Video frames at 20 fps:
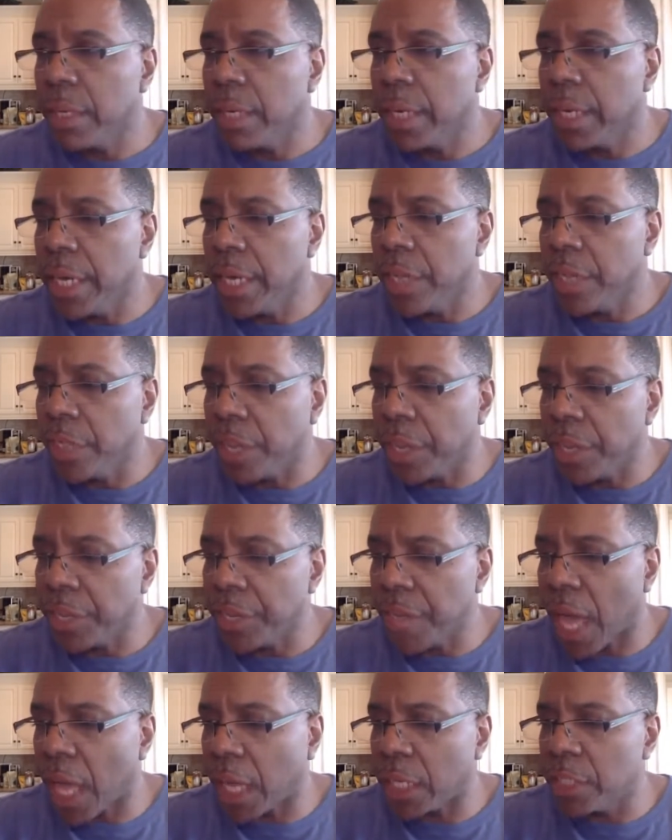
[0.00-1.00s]
in the
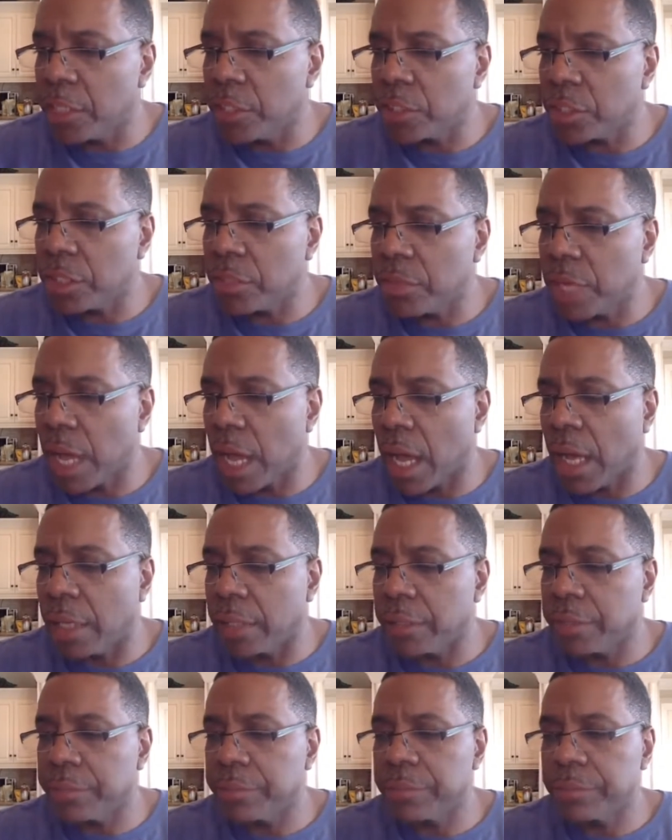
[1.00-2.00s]
knowledge of God.
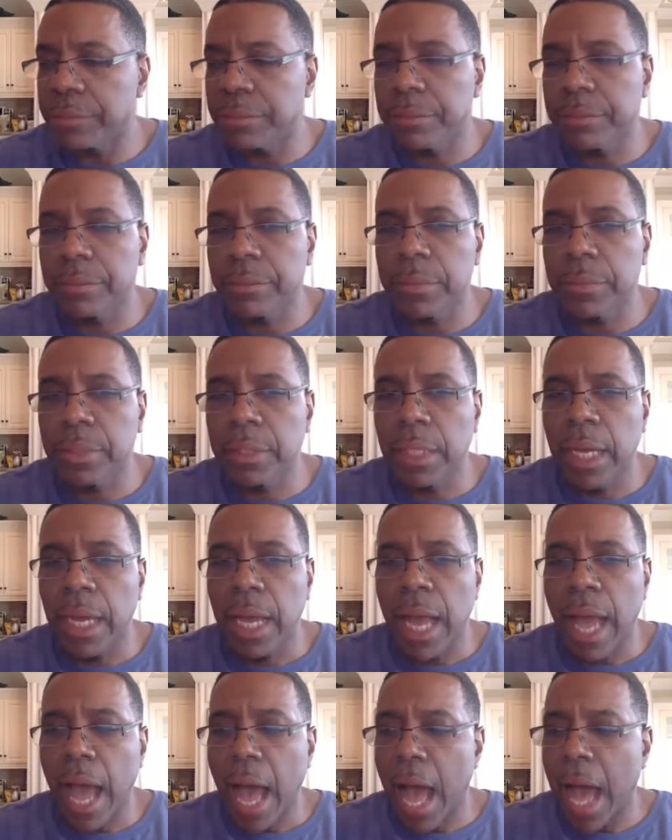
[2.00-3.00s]

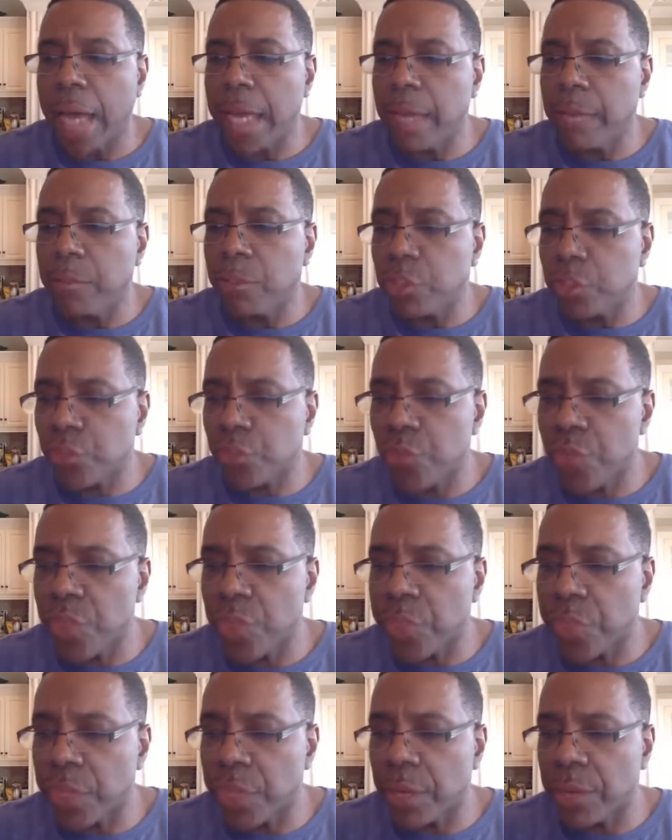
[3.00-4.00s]
I am
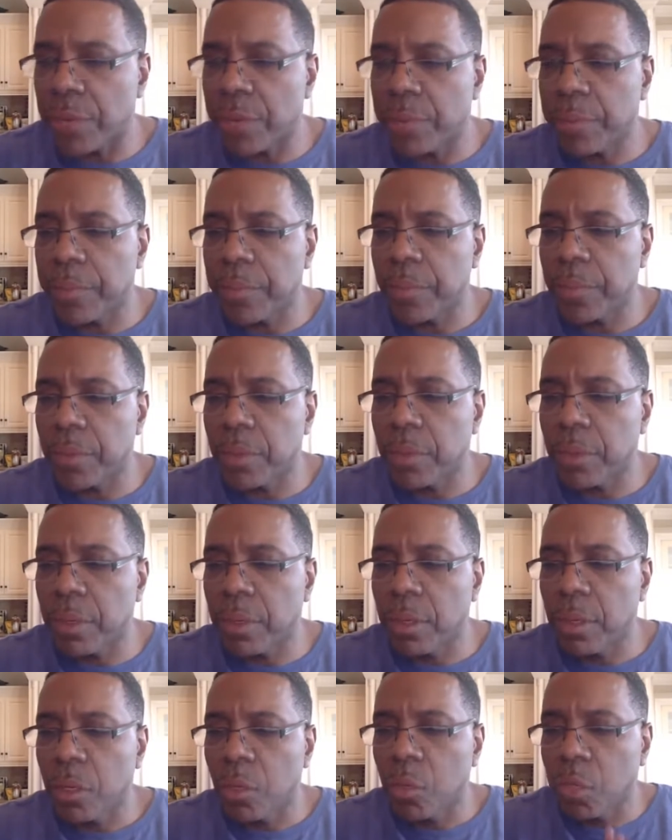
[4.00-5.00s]
strengthened
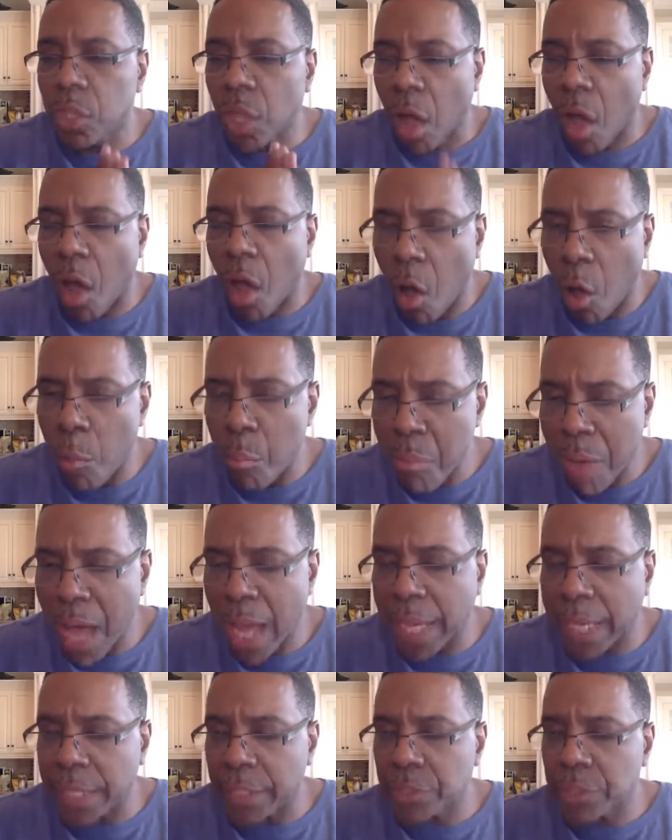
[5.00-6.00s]
with all
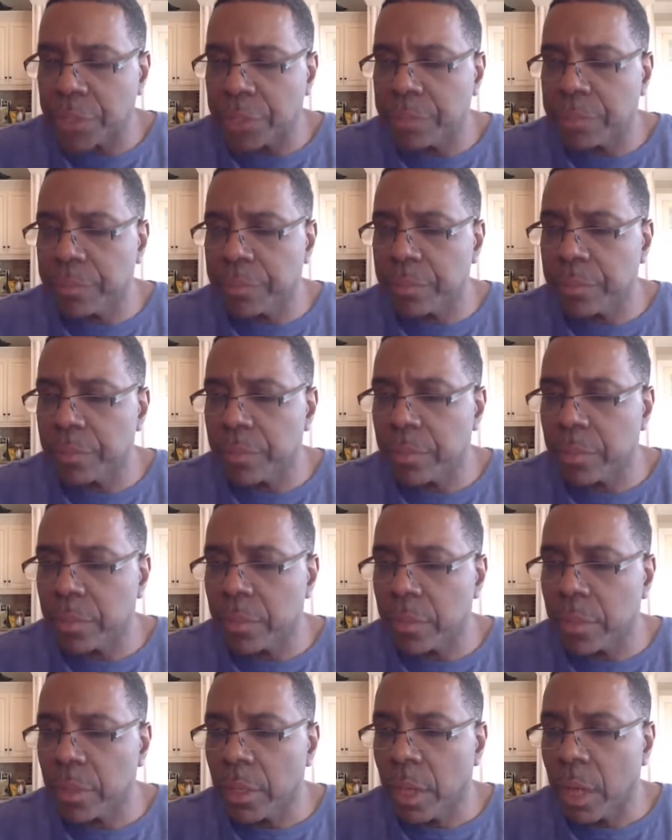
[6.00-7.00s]
might
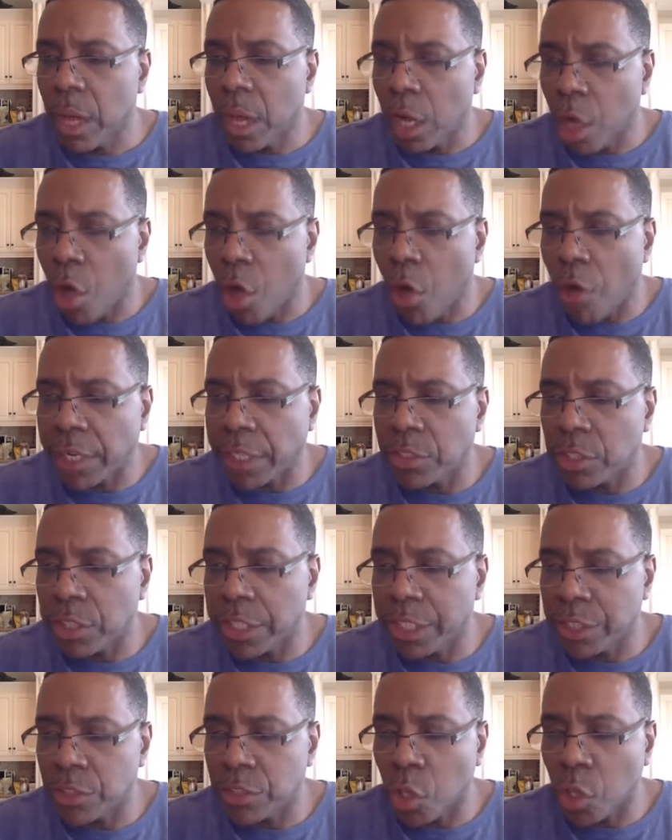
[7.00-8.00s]
according to
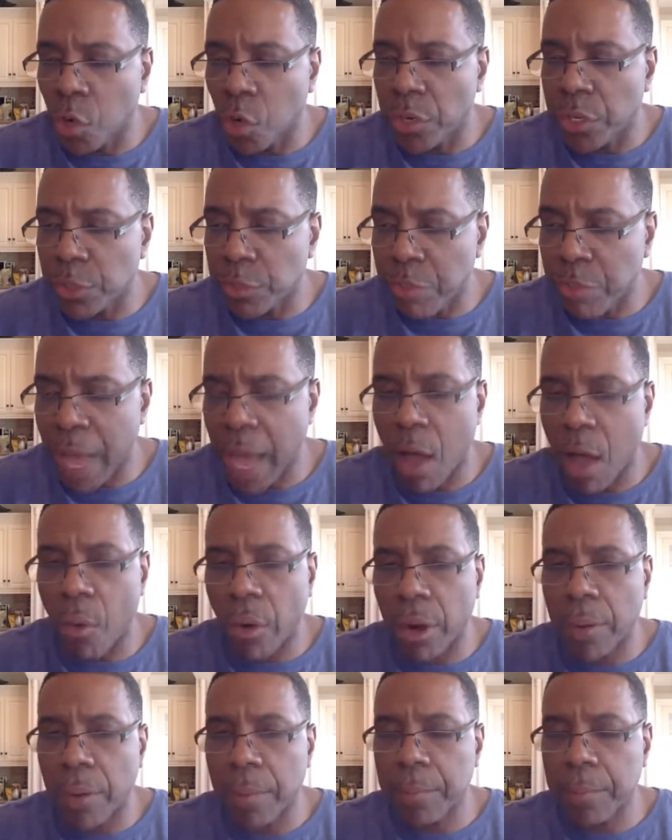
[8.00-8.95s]
his glorious power.